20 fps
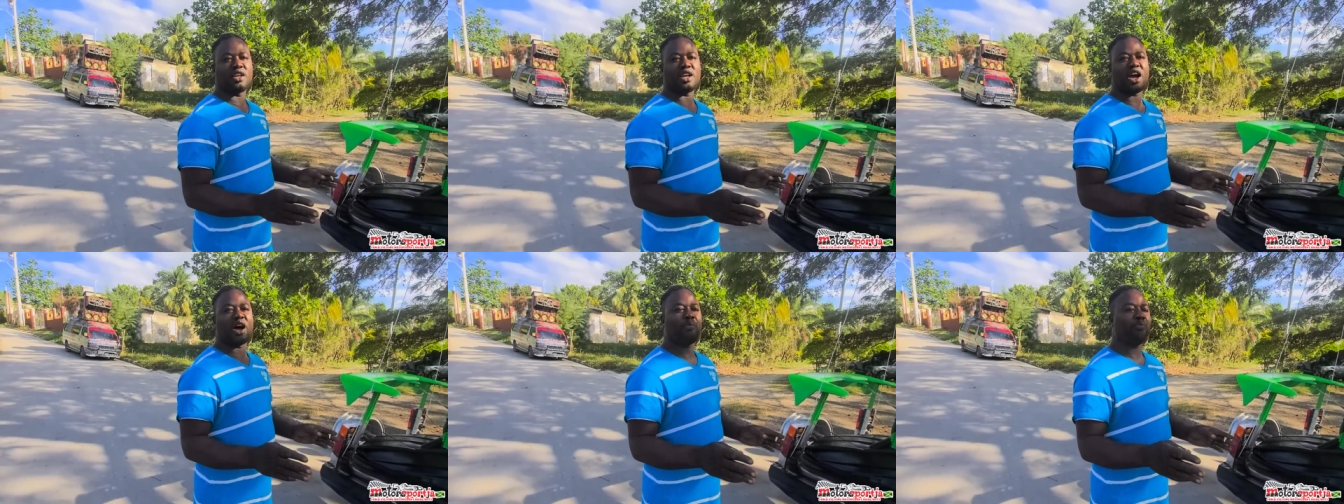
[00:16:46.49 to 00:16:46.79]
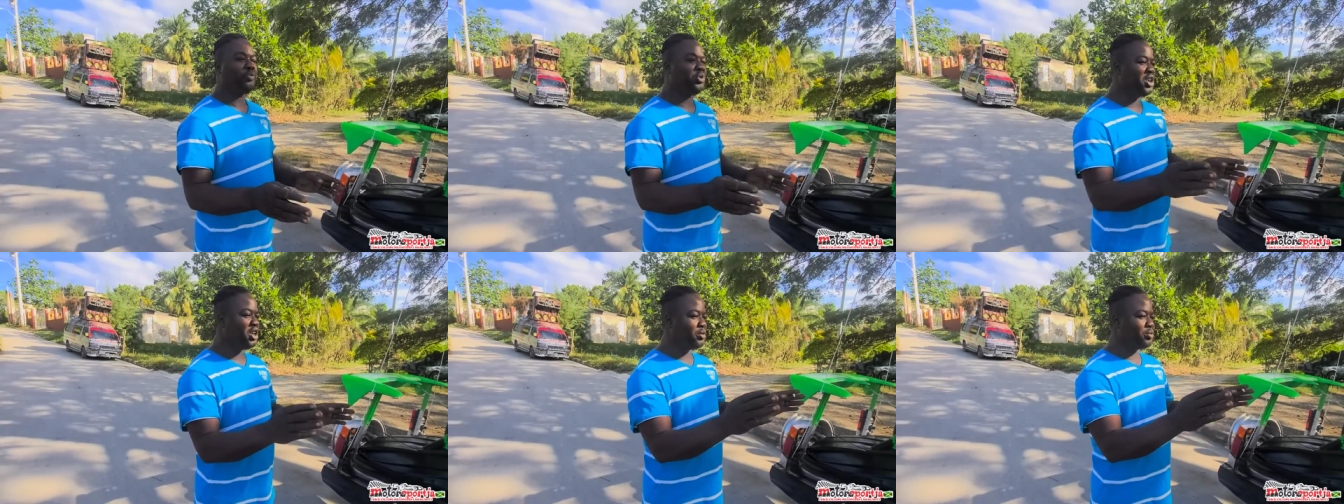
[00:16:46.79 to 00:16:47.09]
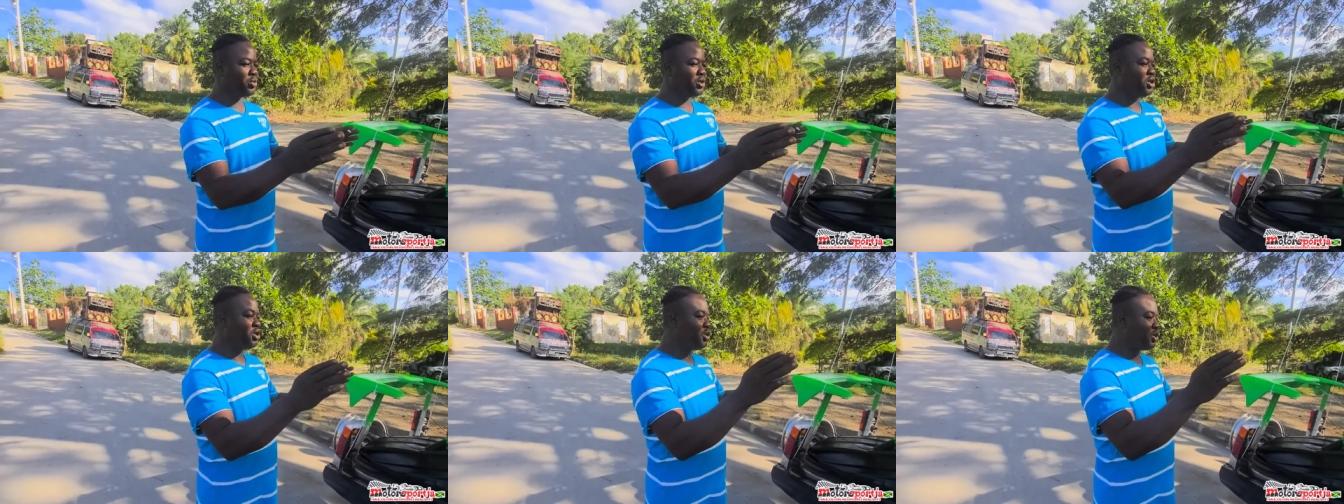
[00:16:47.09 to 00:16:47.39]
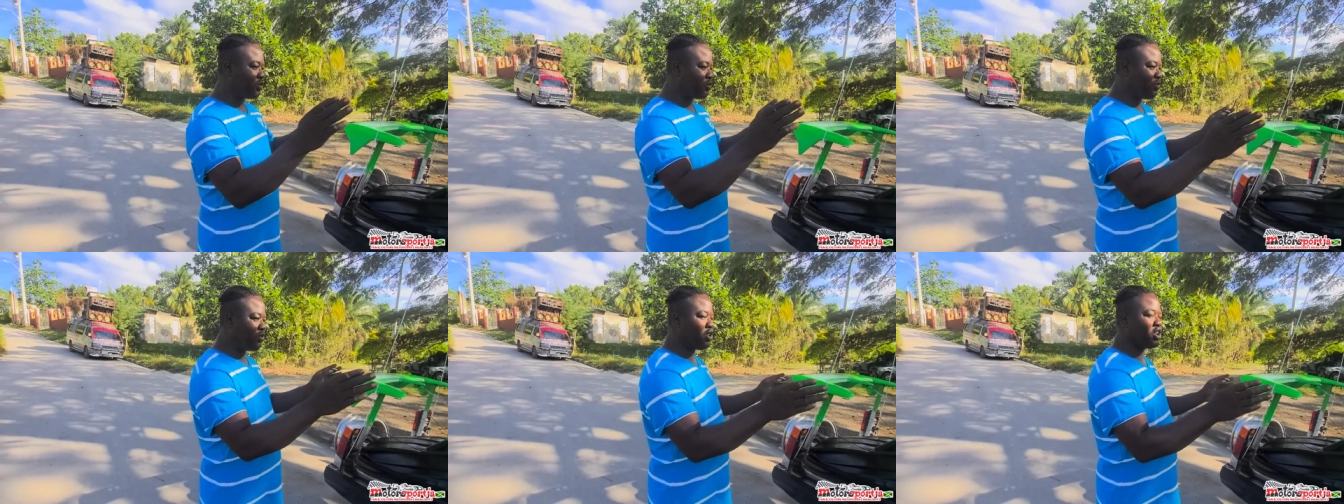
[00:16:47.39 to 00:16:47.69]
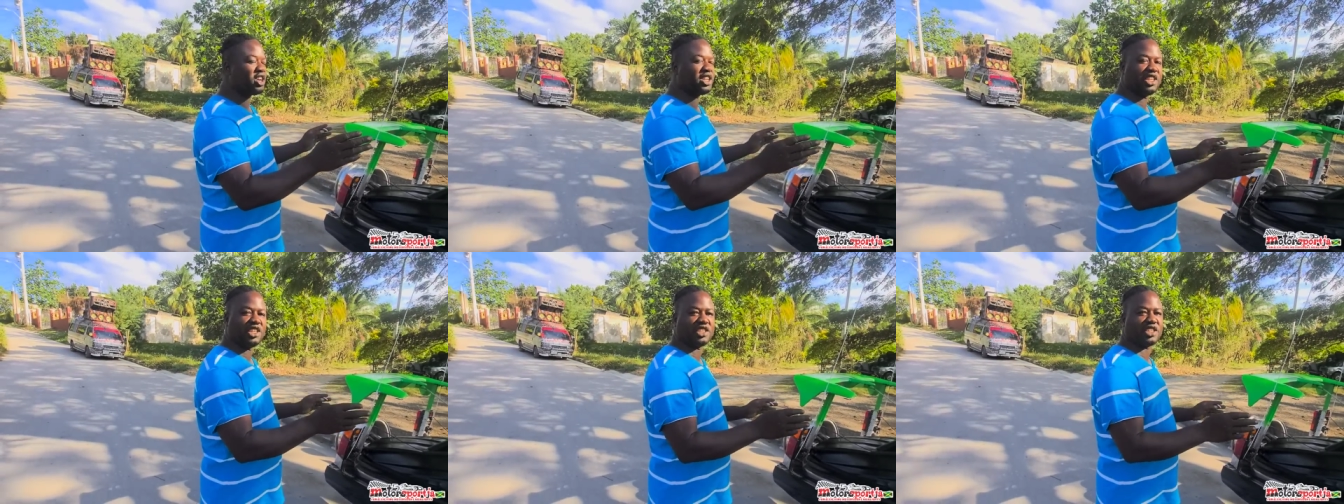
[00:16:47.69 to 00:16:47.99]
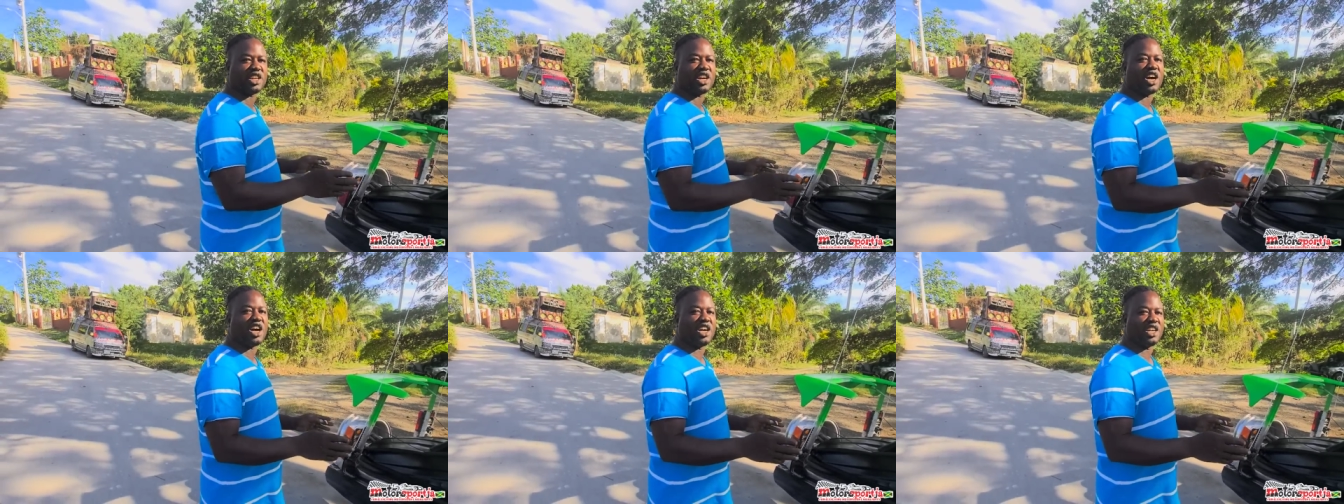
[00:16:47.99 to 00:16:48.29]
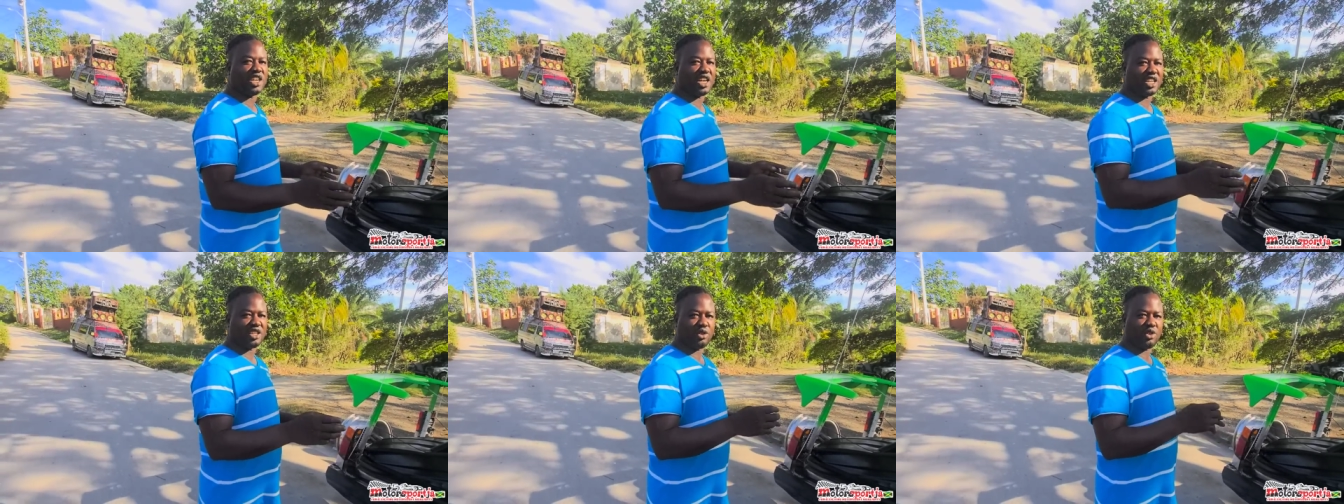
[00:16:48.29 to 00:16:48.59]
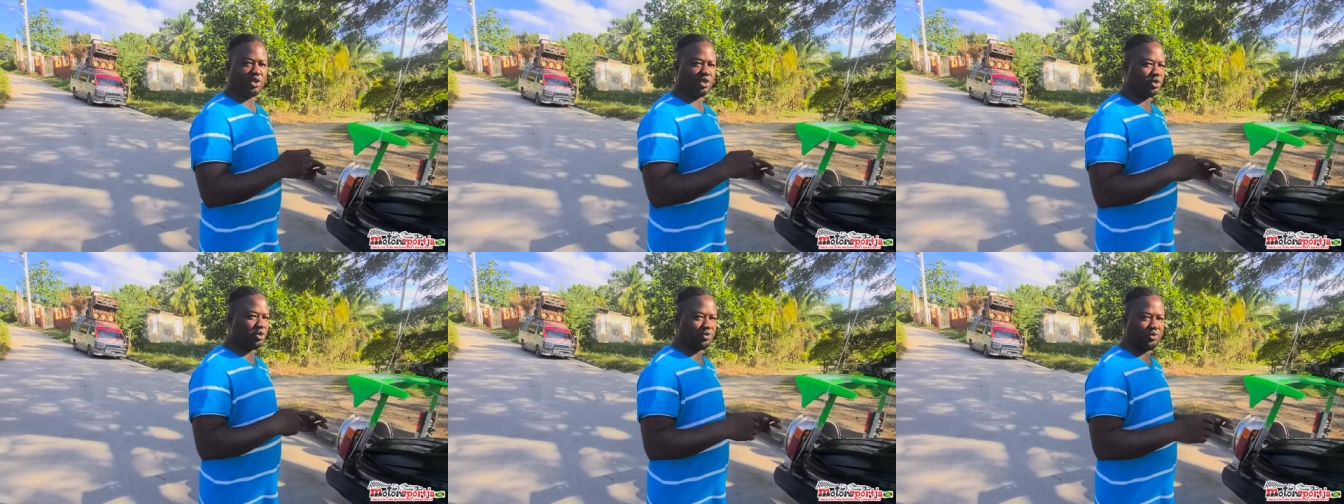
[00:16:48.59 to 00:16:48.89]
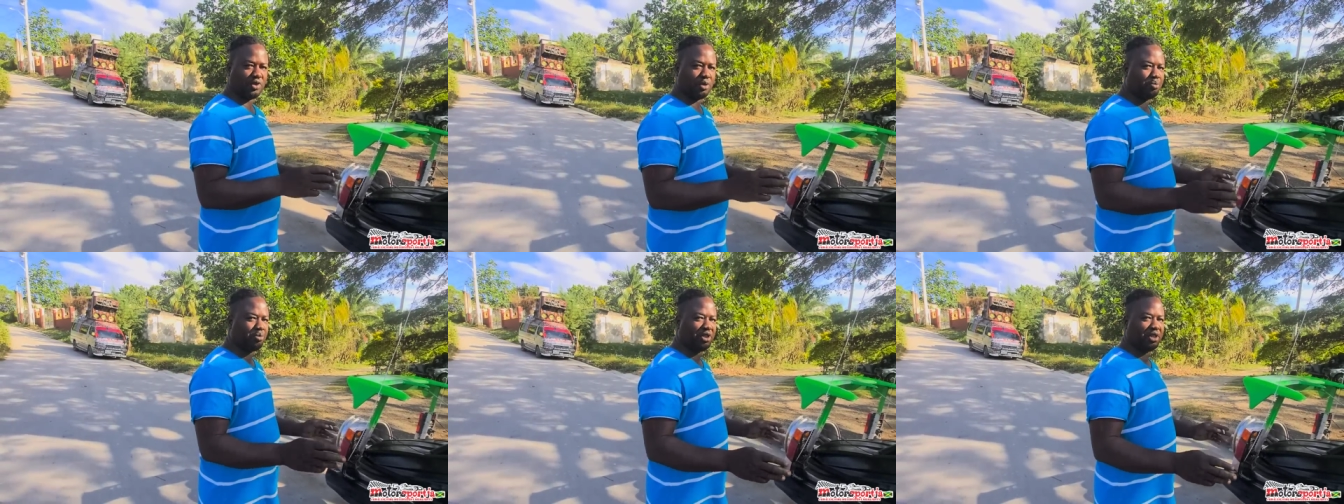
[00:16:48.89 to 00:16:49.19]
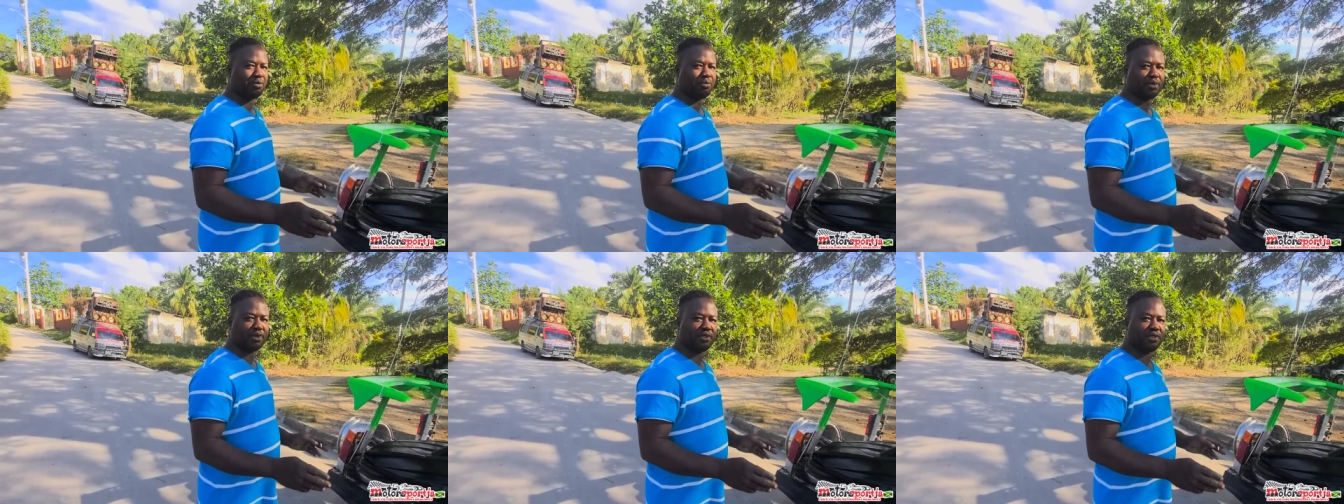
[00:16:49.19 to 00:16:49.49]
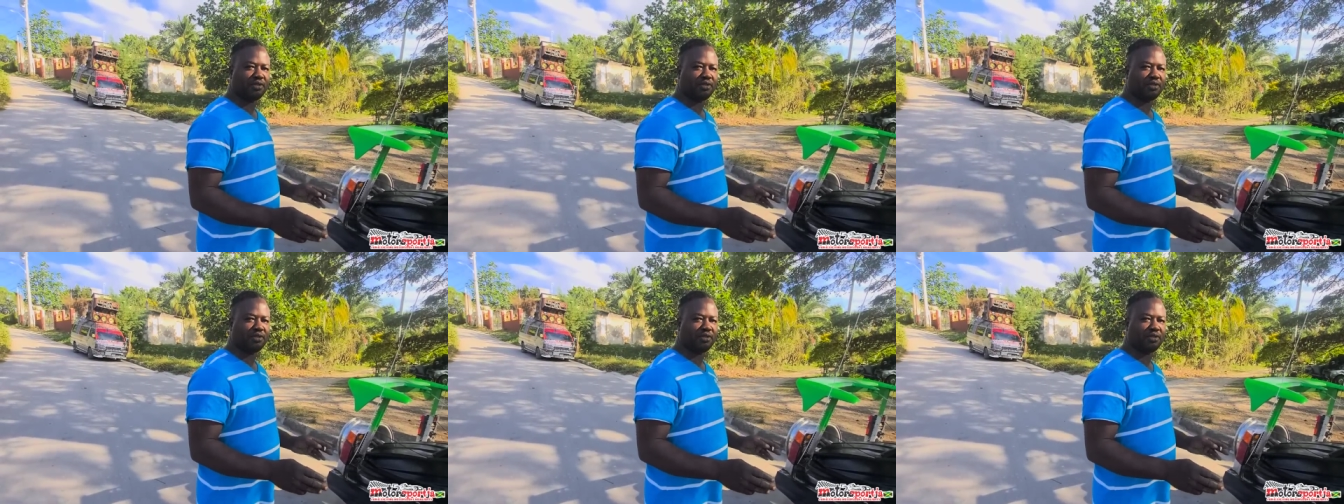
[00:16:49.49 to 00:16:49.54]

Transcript: And people look for this car, I don't look for people.